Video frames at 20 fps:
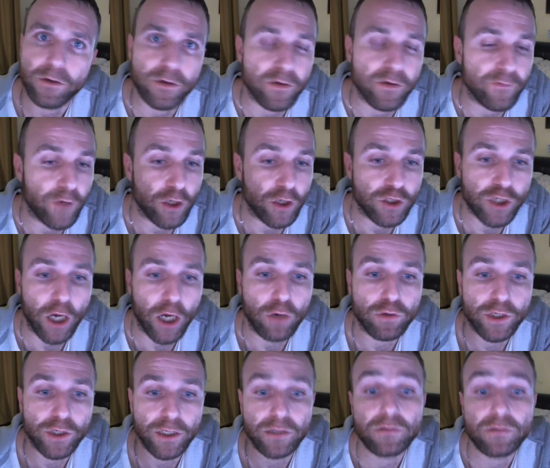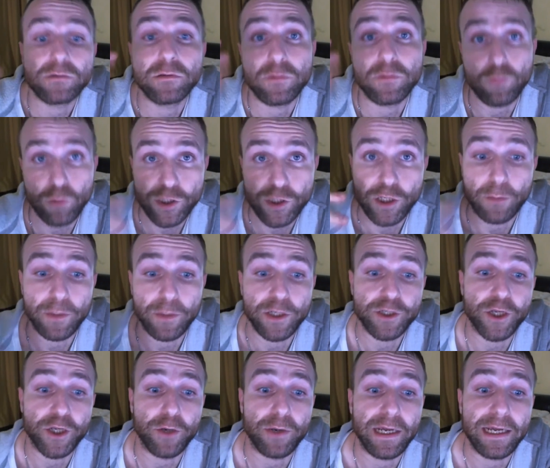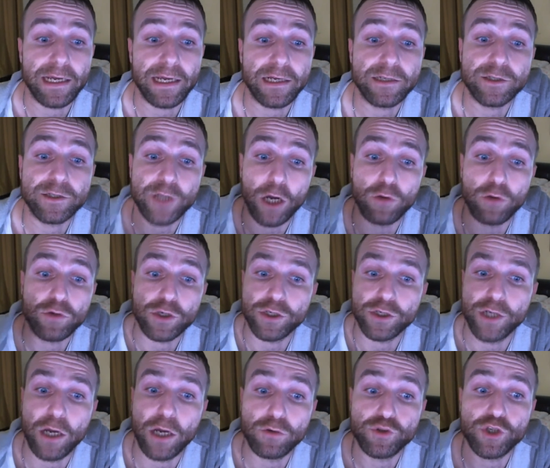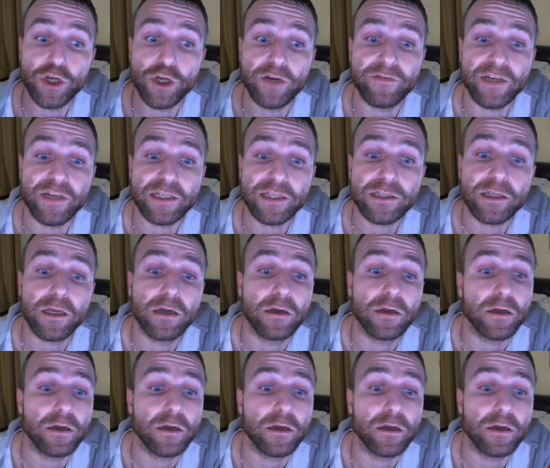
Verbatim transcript: You've got Token, which I'm going to do here, Token No Service,